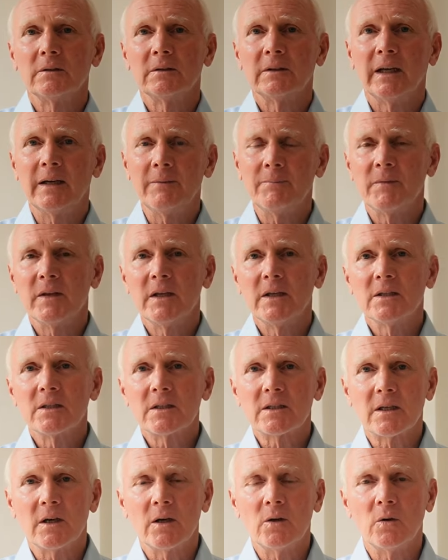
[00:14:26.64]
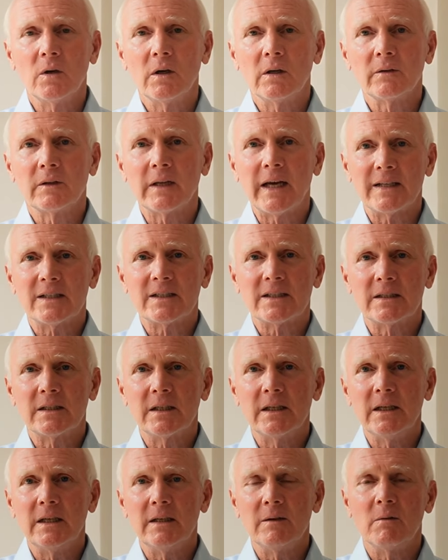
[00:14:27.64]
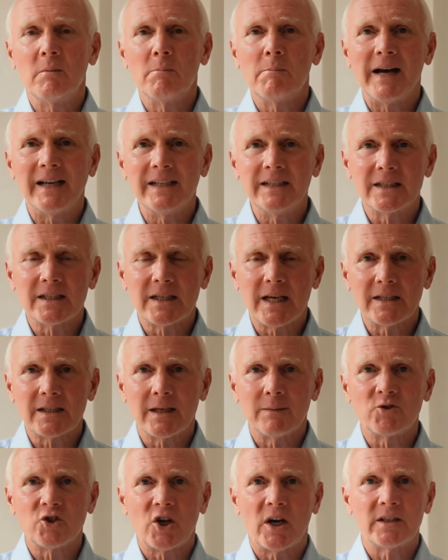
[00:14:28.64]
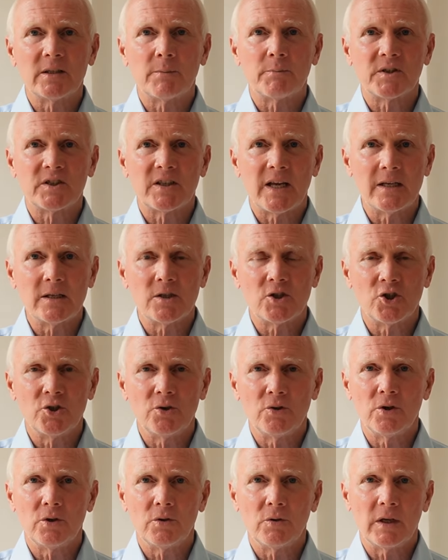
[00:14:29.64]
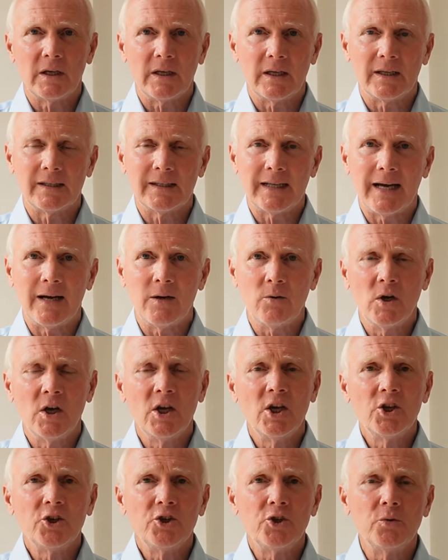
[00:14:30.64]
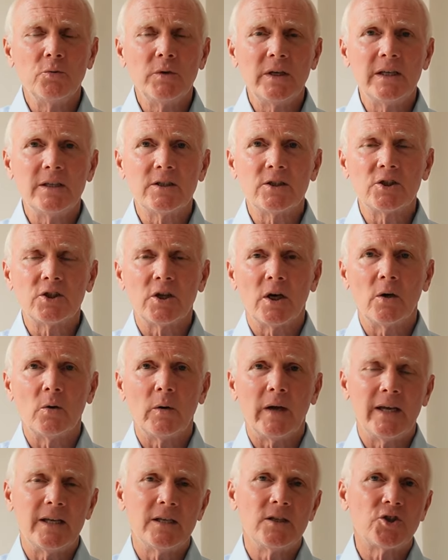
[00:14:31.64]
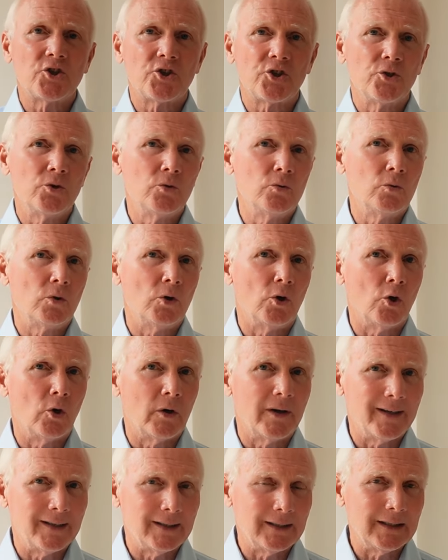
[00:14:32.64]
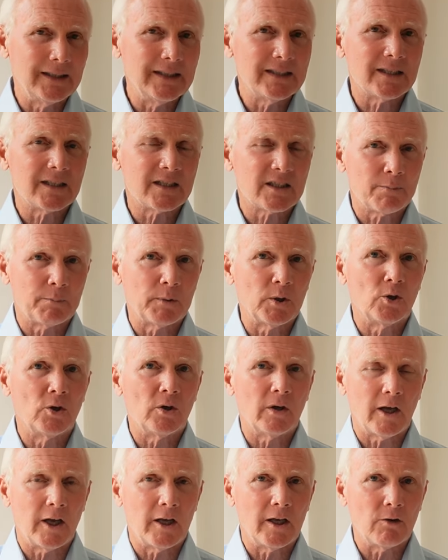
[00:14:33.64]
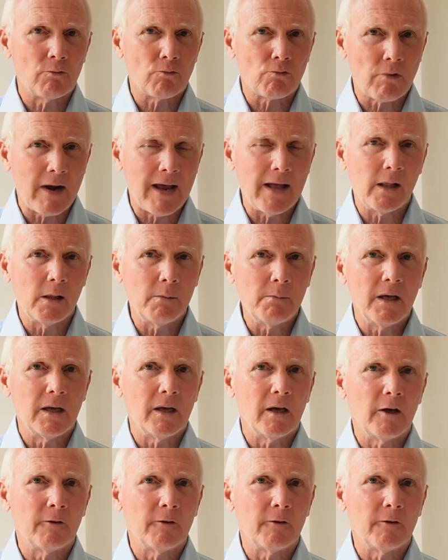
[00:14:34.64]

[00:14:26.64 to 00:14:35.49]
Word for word: Yeah? So that's the mindset I'm trying to present to you here now. You need to go into, or at least explore, a realm,